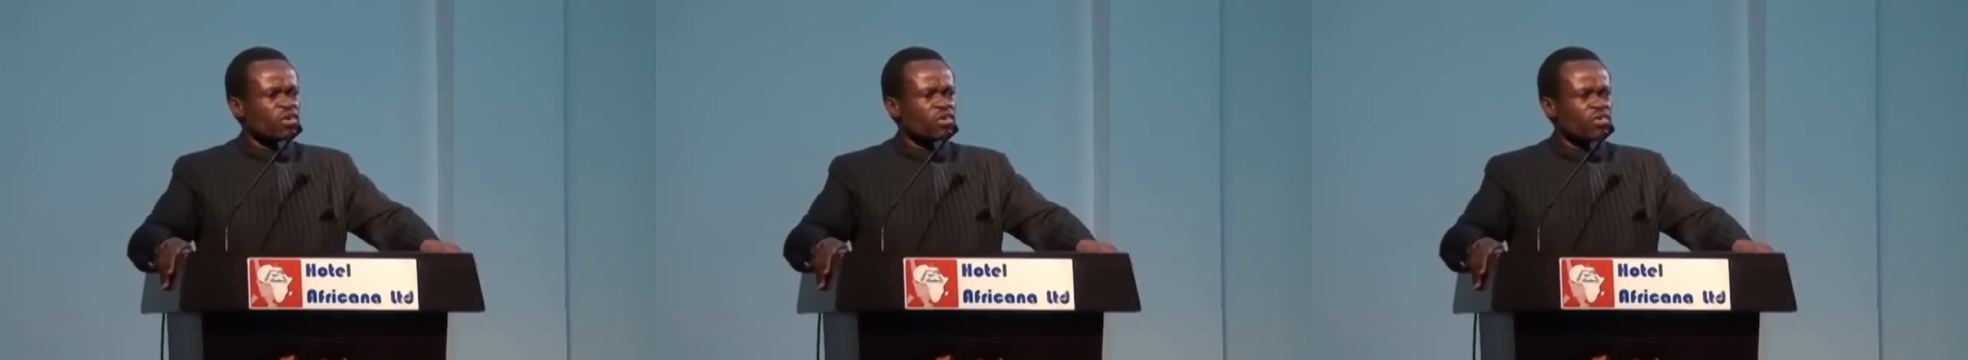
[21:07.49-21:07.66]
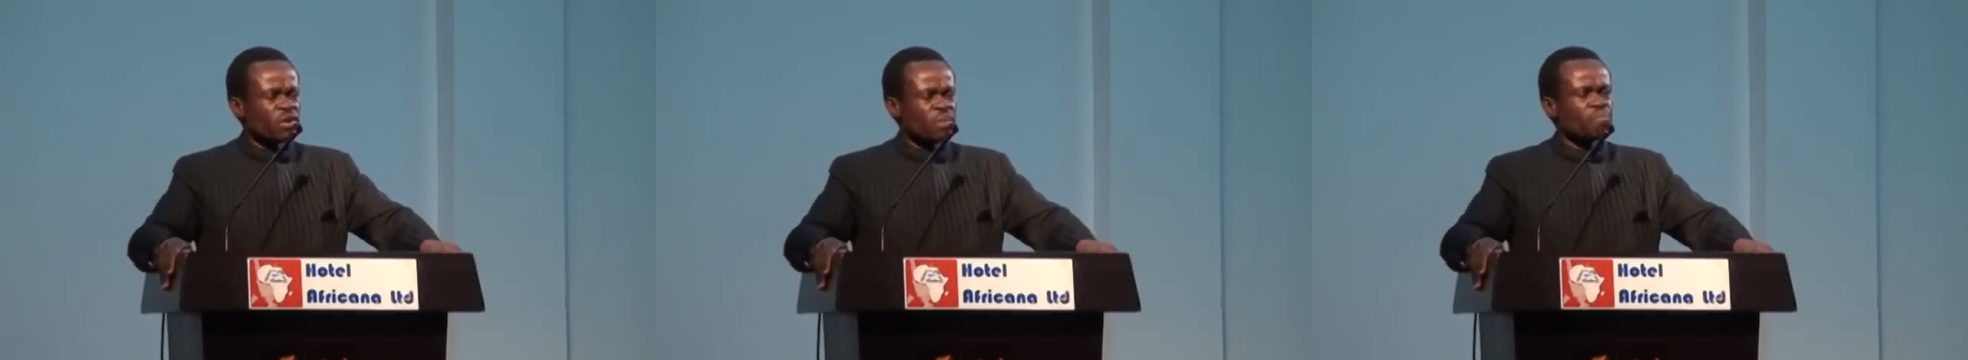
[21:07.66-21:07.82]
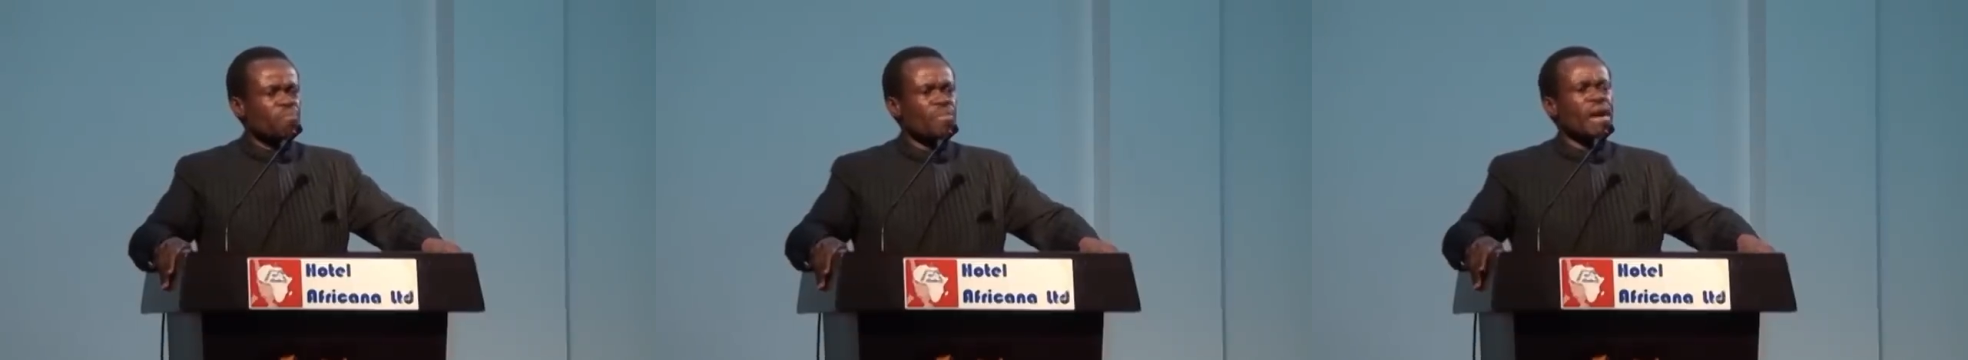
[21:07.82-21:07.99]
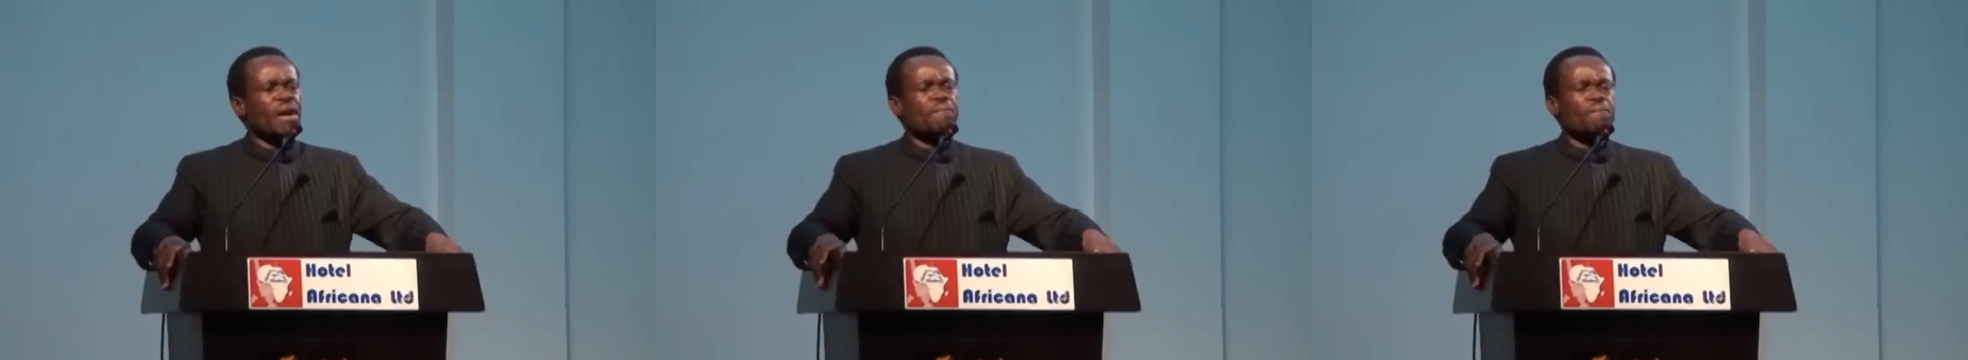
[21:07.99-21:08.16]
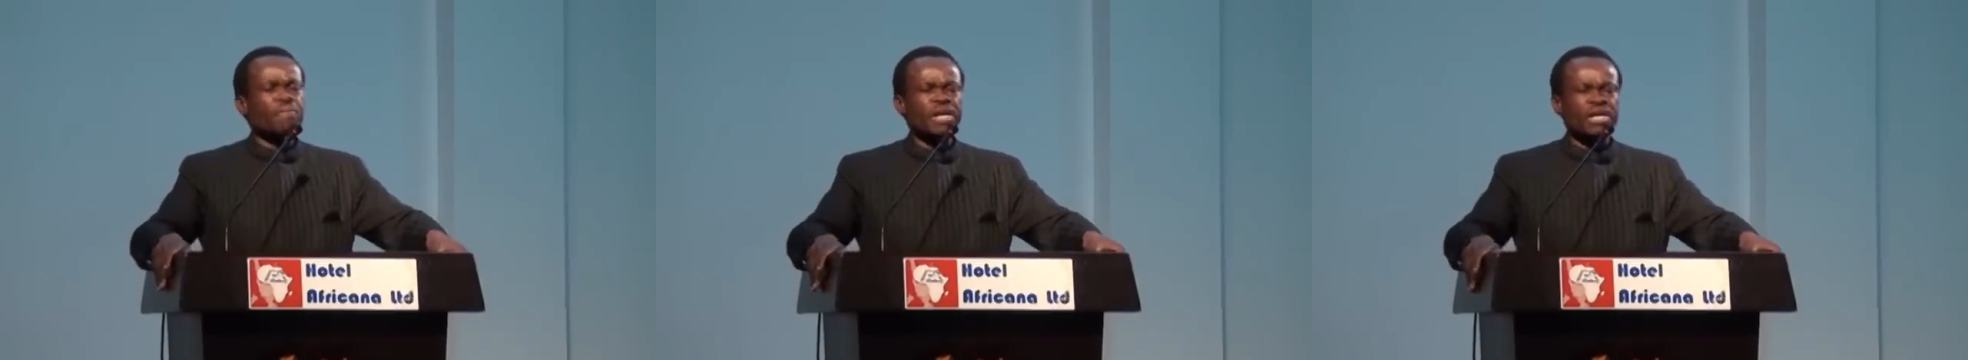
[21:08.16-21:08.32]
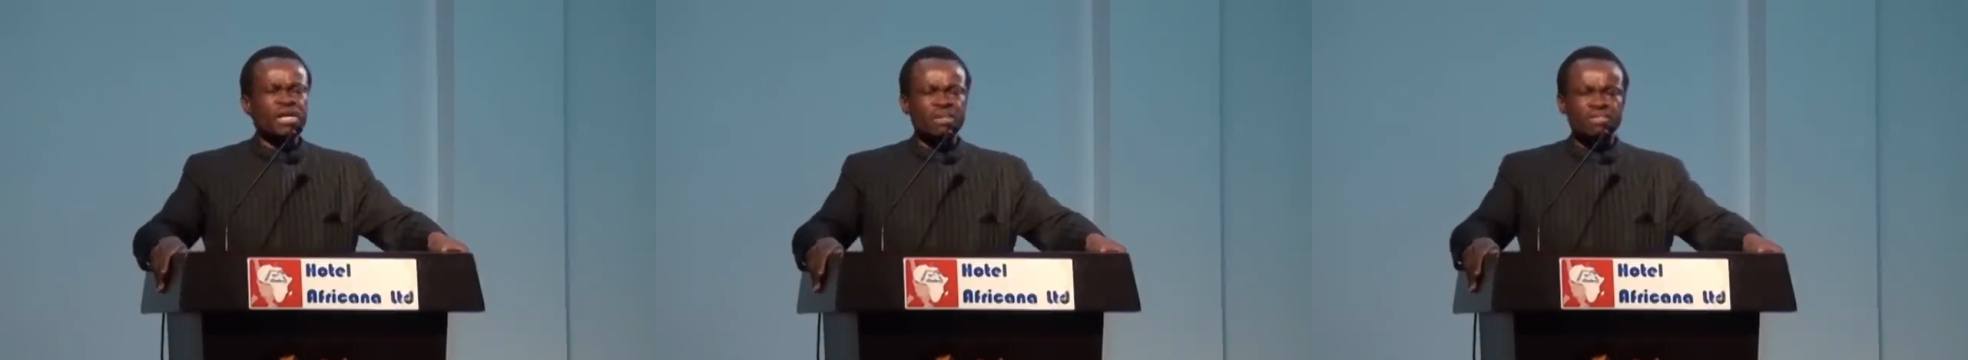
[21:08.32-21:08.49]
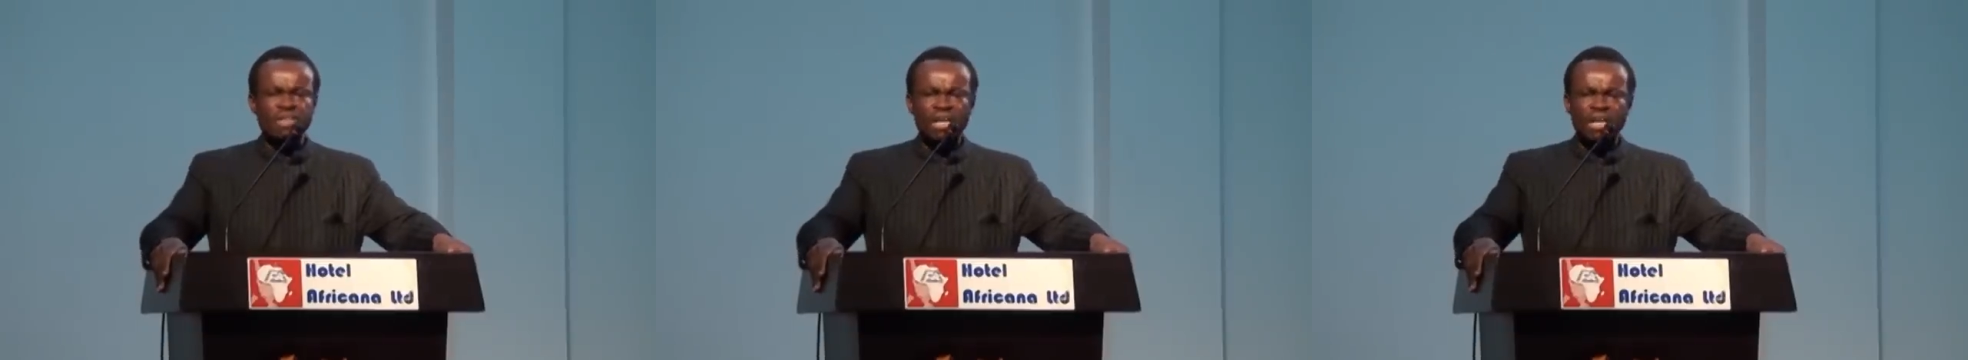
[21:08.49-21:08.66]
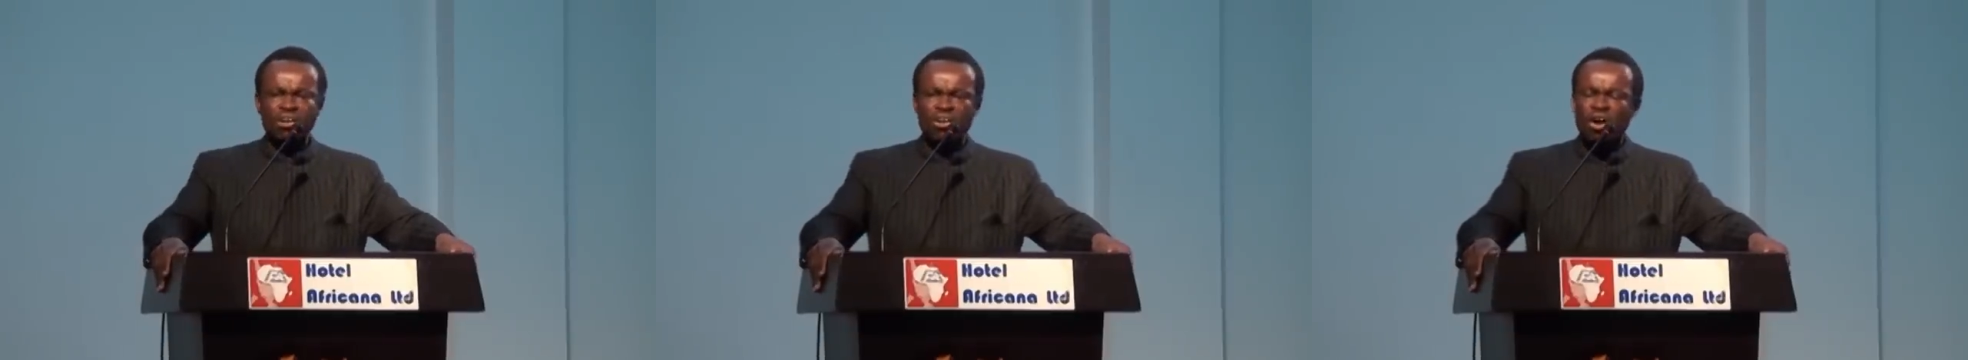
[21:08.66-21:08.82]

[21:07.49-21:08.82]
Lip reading: remembering the